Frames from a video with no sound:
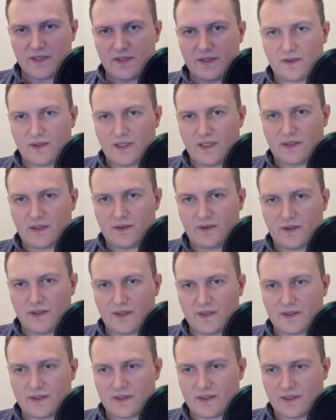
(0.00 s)
you'll get to
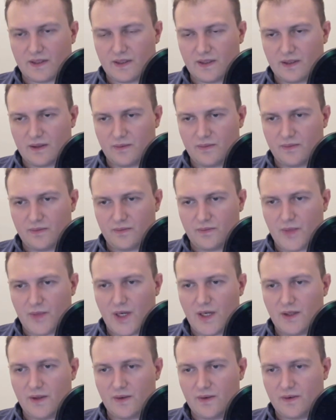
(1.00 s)
this
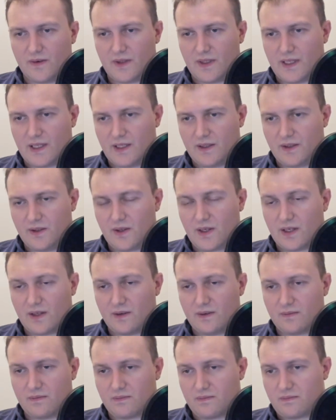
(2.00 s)
menu, and you
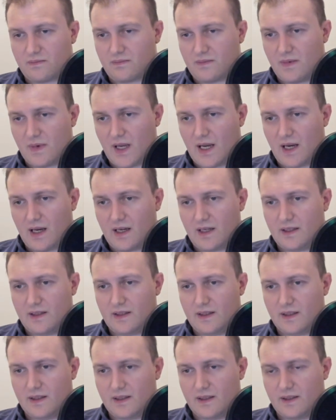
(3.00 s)
can add
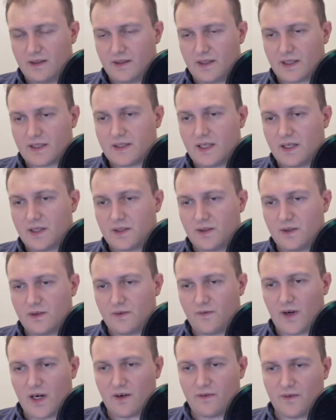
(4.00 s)
the extension to
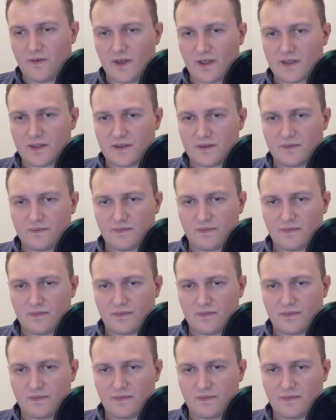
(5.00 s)
Firefox.